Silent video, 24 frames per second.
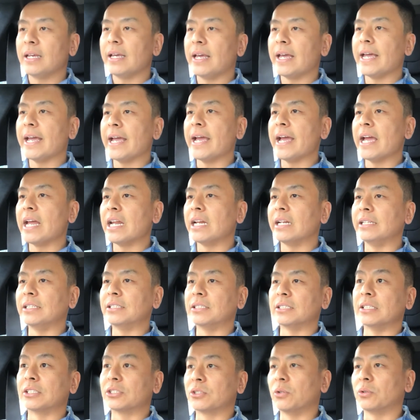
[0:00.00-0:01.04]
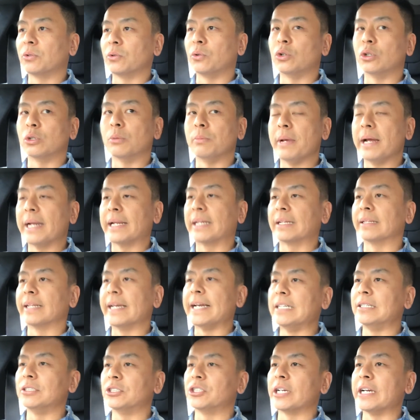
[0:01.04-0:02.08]
and it's got automatic
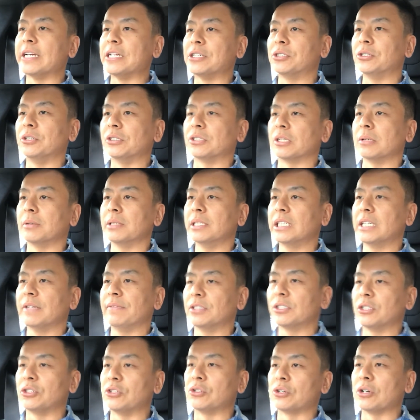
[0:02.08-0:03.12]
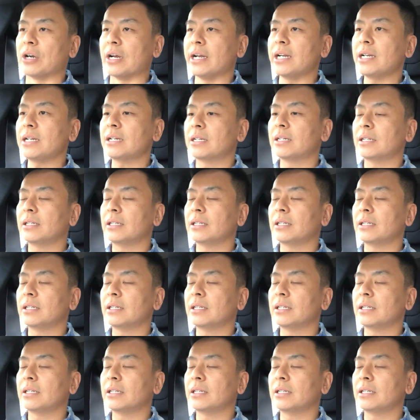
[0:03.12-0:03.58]
lane change too. So I'm going to give this a try.